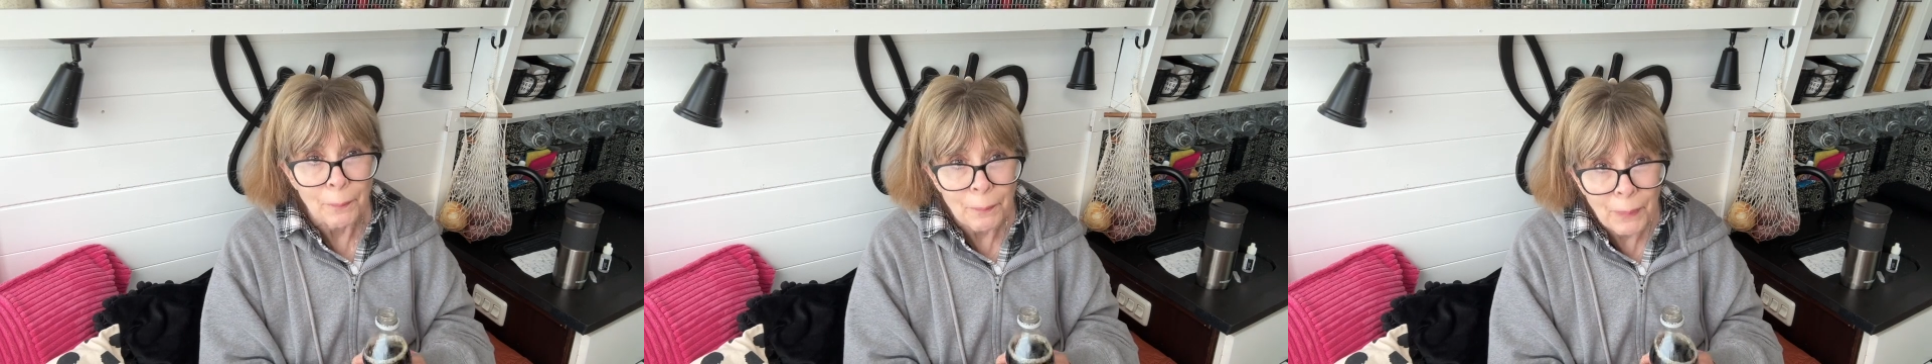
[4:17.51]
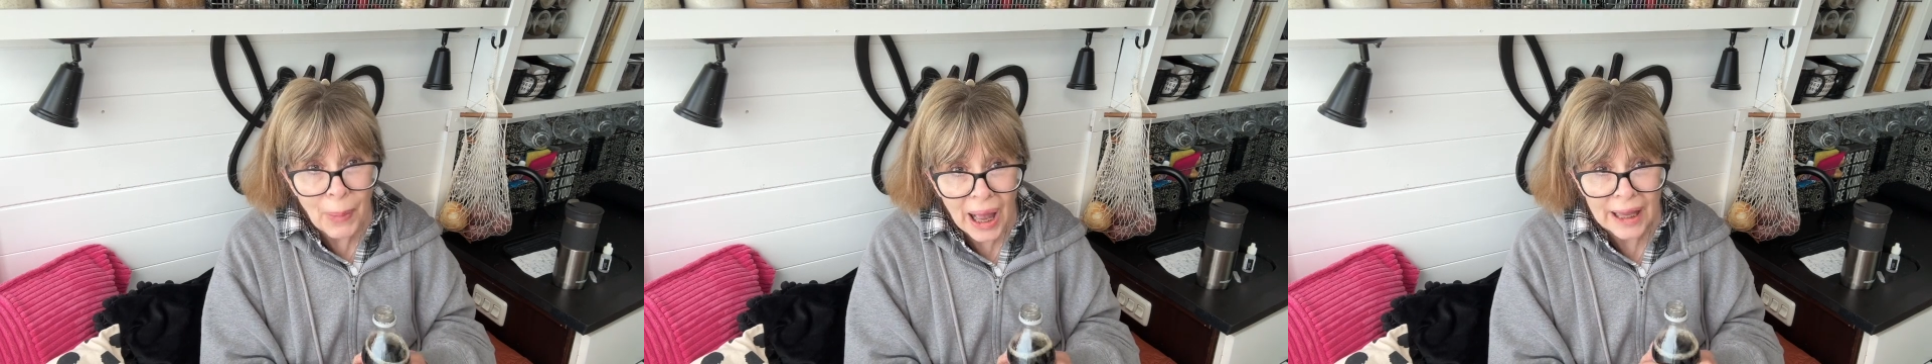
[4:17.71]

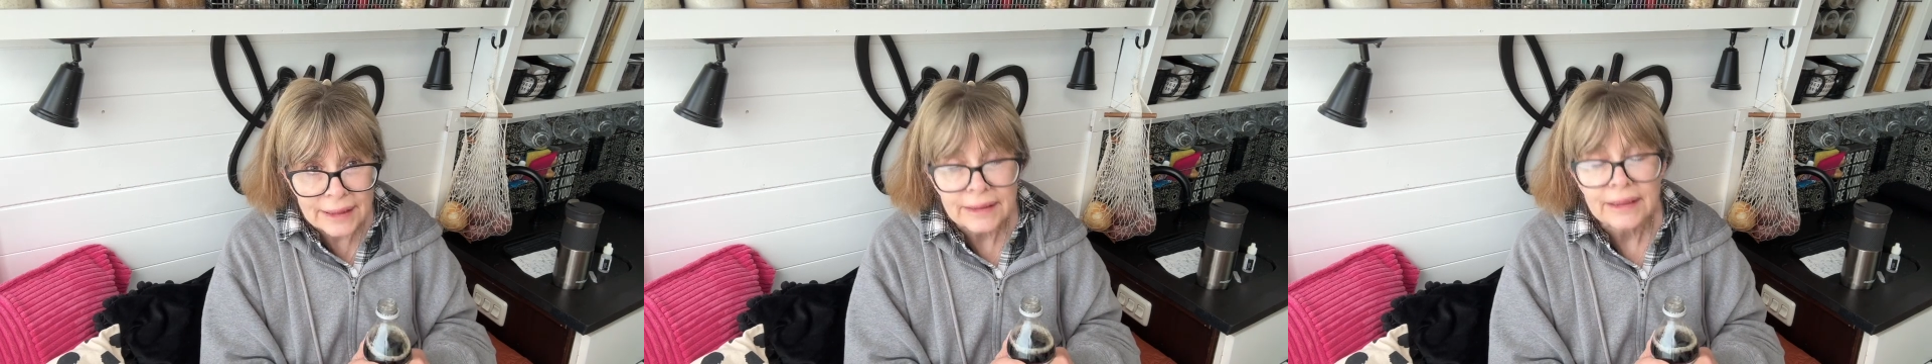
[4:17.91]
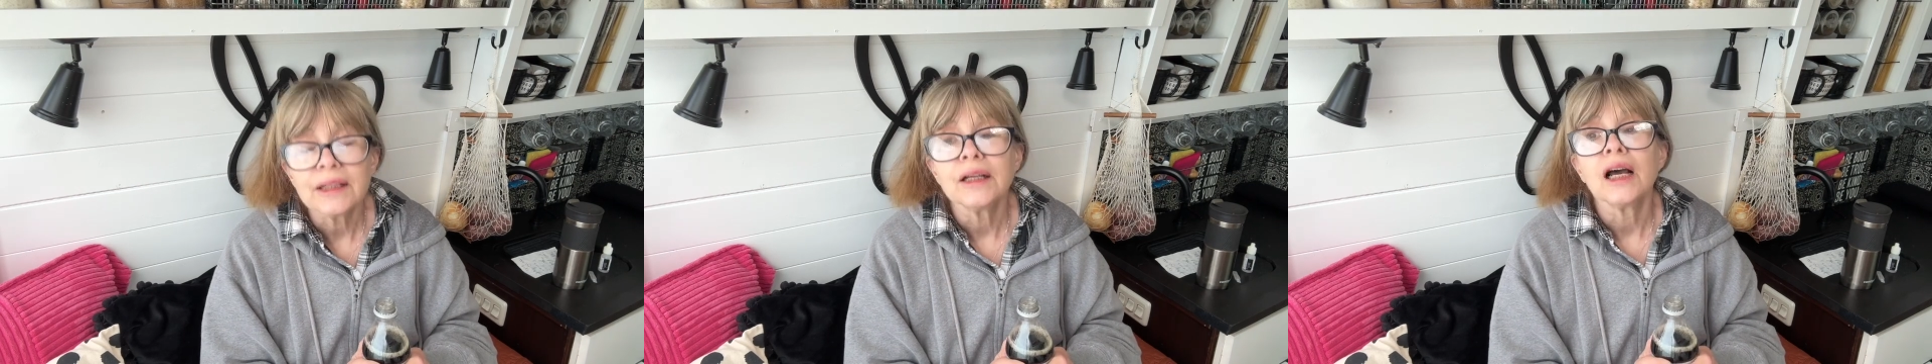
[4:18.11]
but
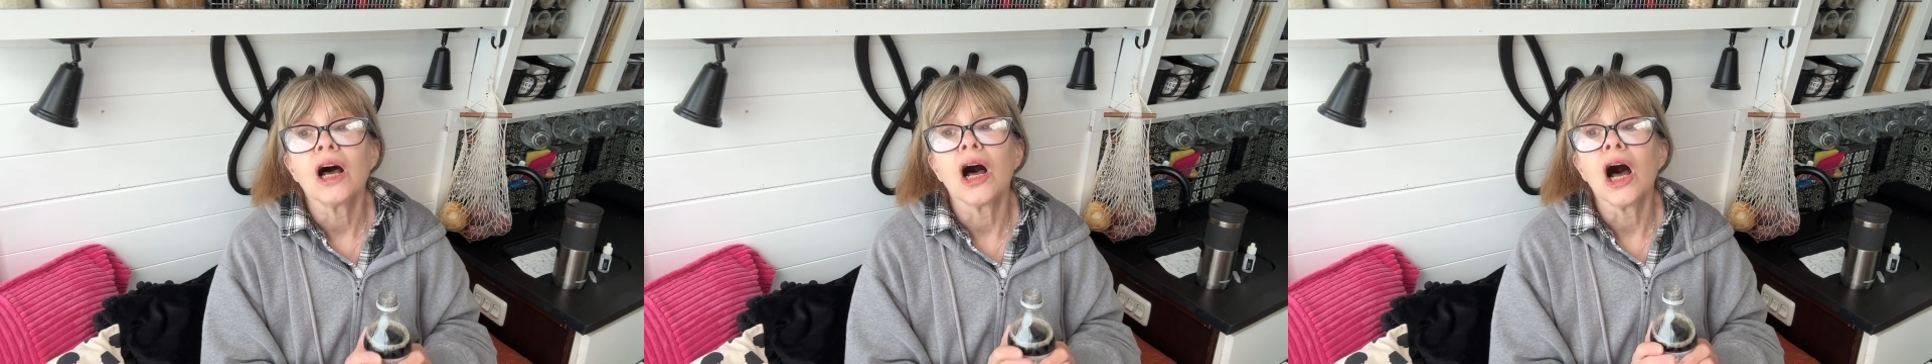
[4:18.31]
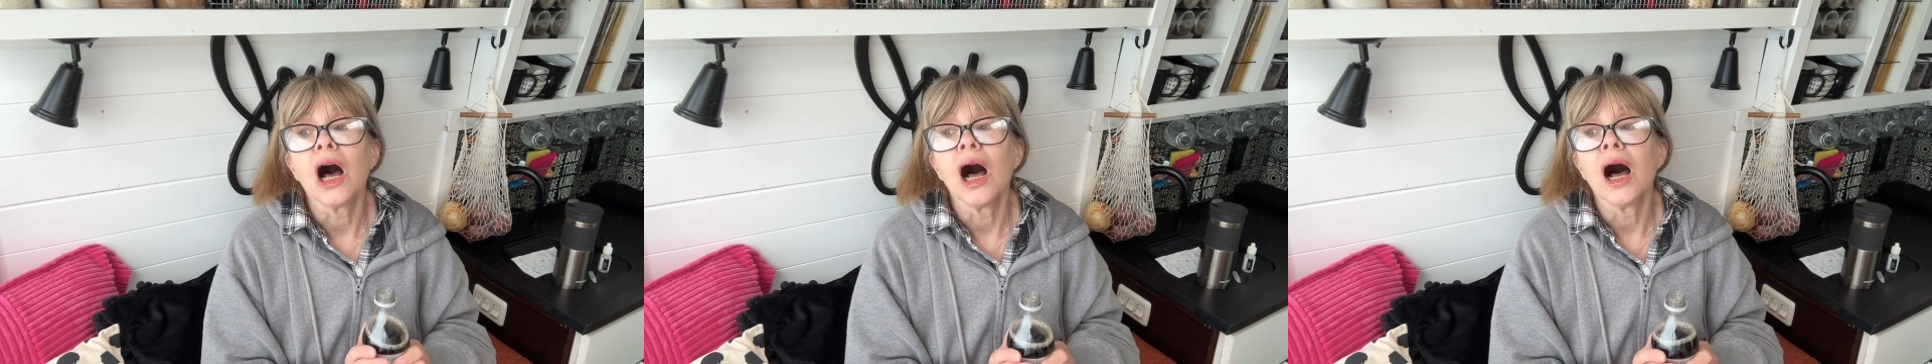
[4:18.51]

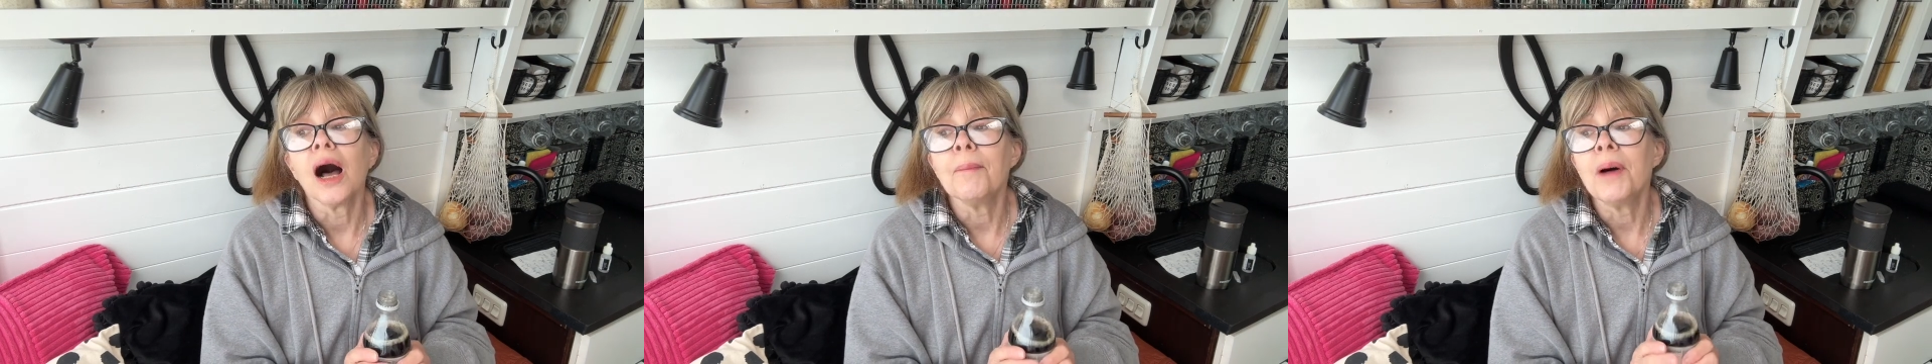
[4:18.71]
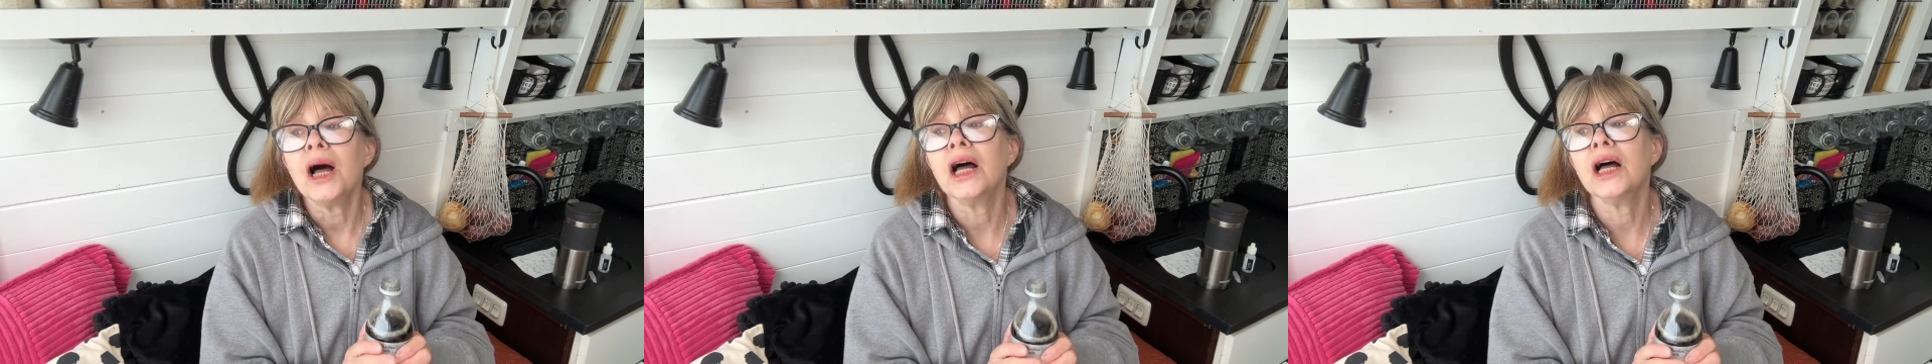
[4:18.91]

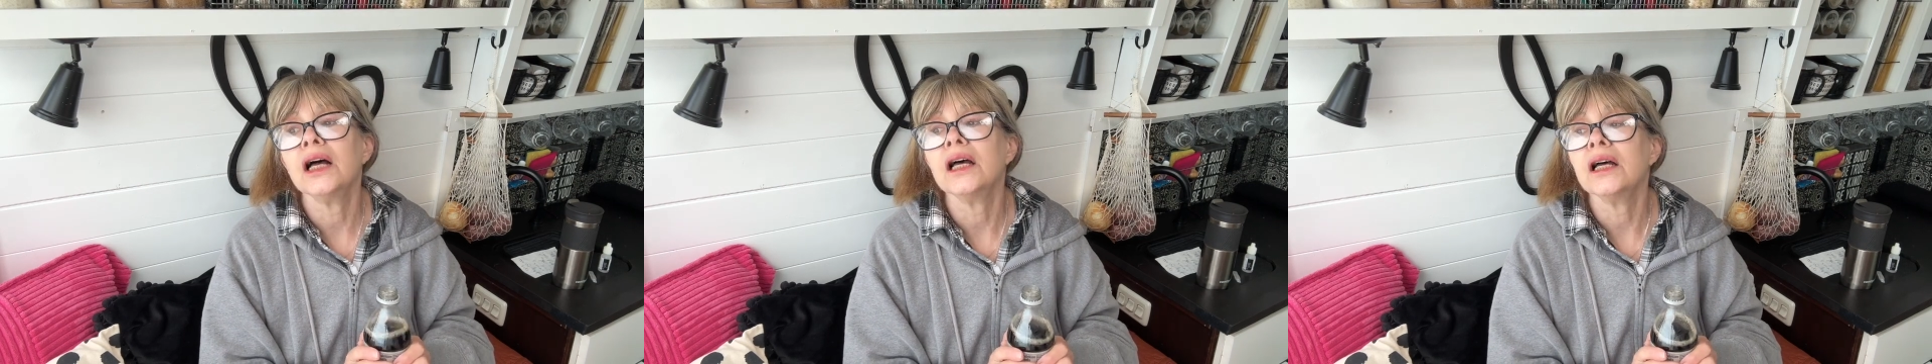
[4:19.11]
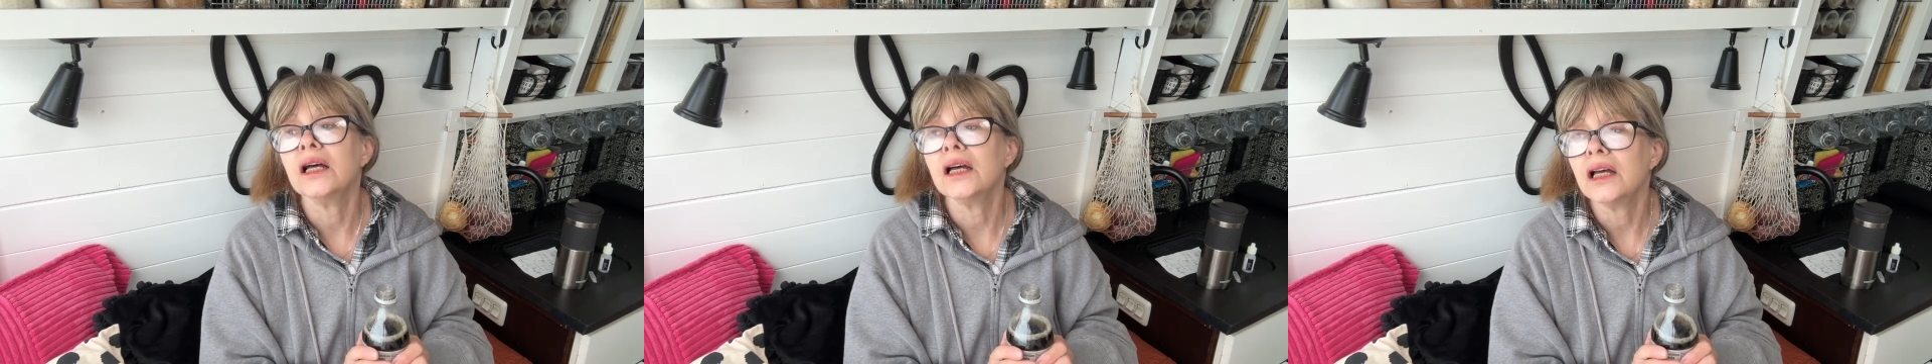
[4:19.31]

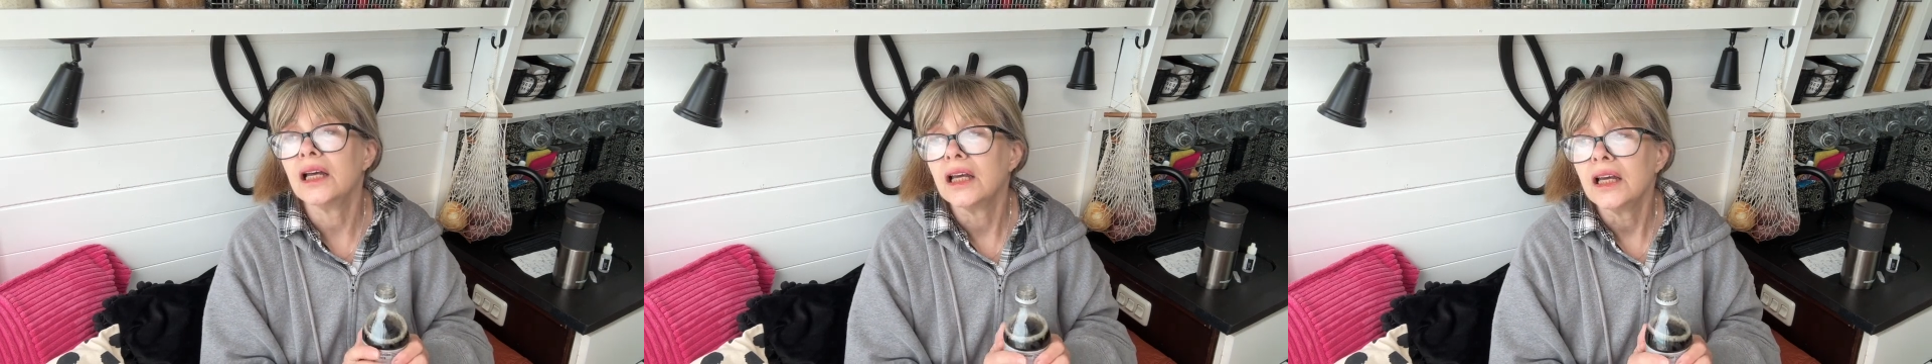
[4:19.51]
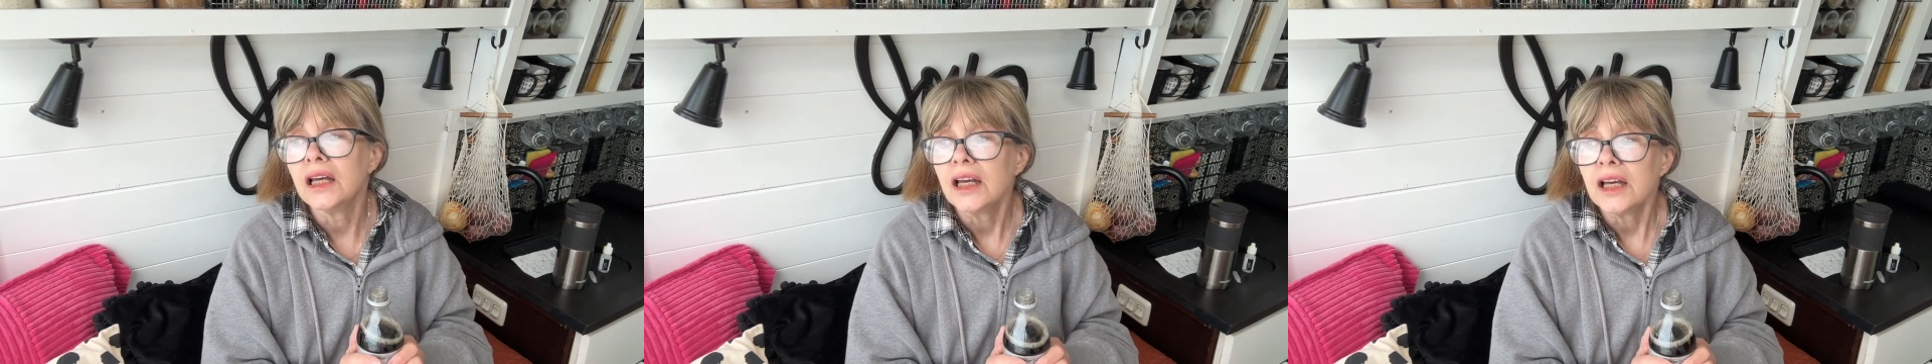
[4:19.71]

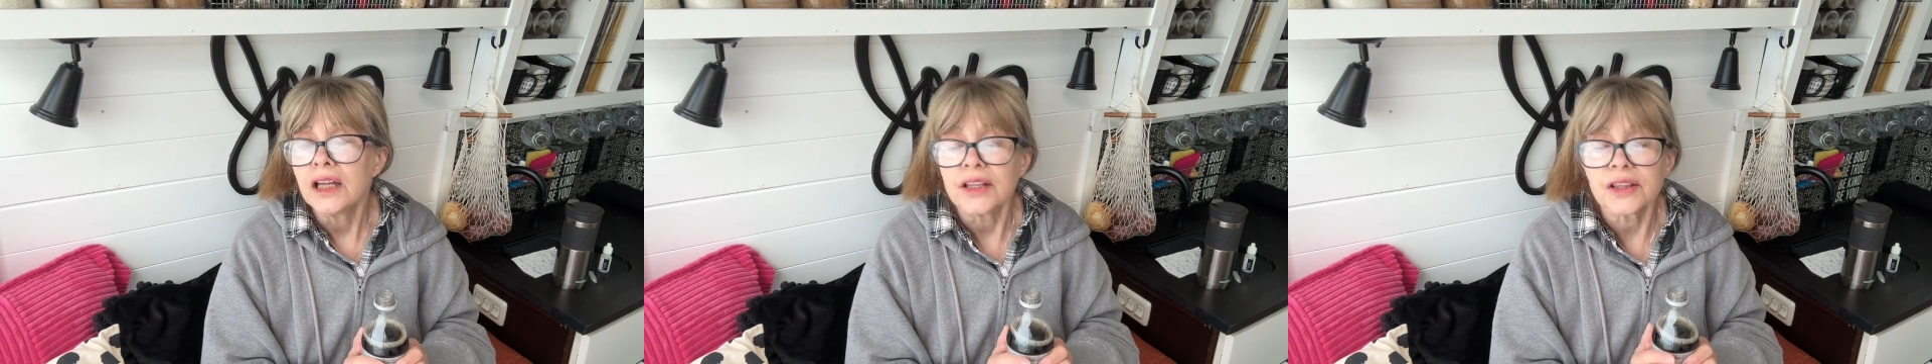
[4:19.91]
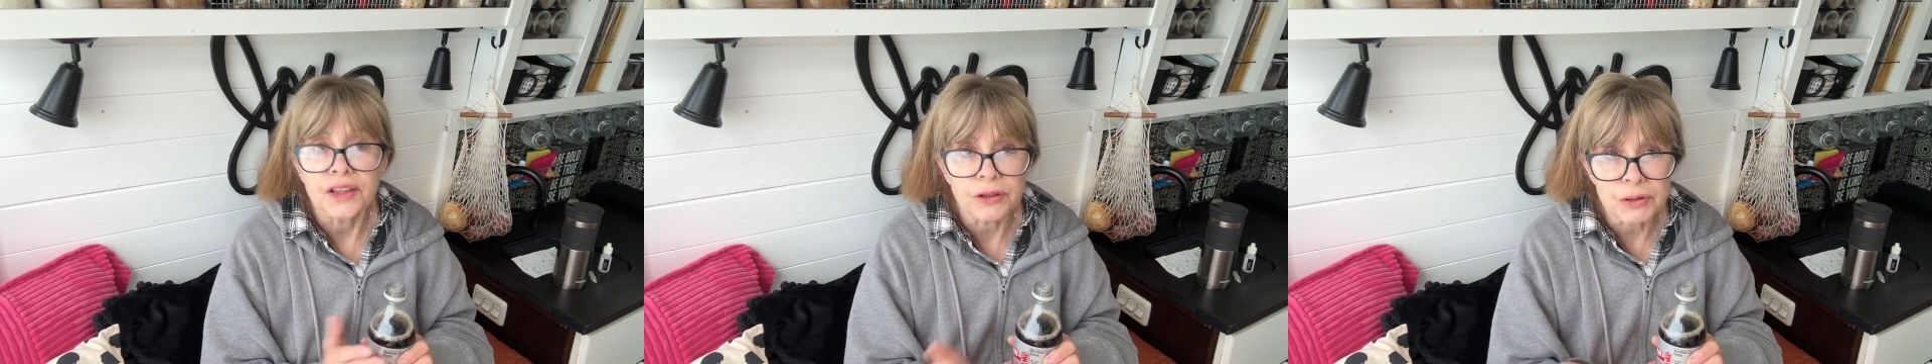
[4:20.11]

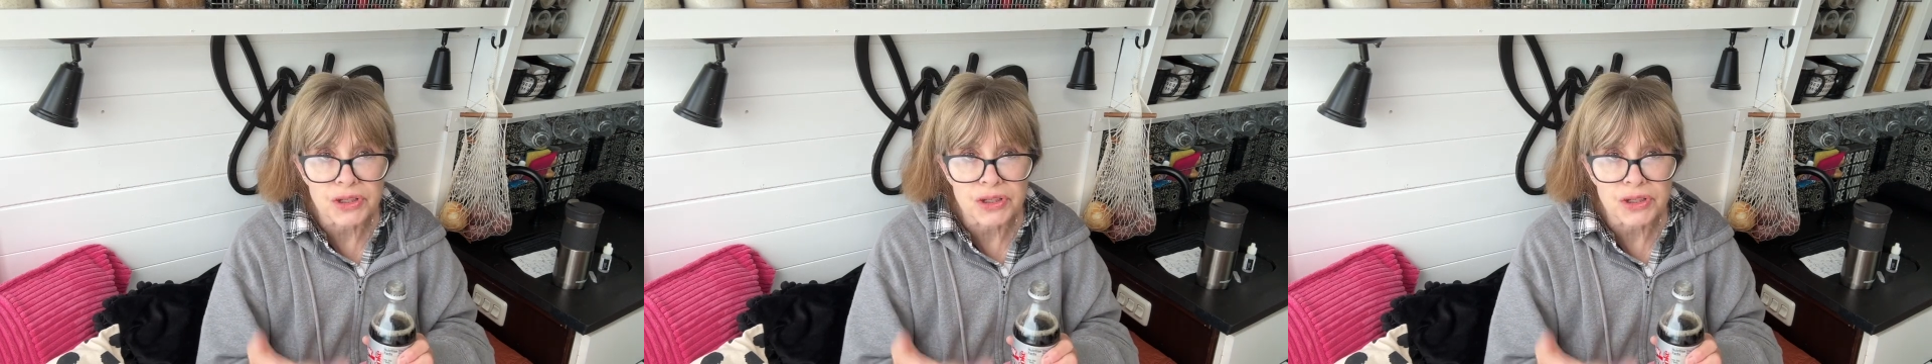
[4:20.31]
there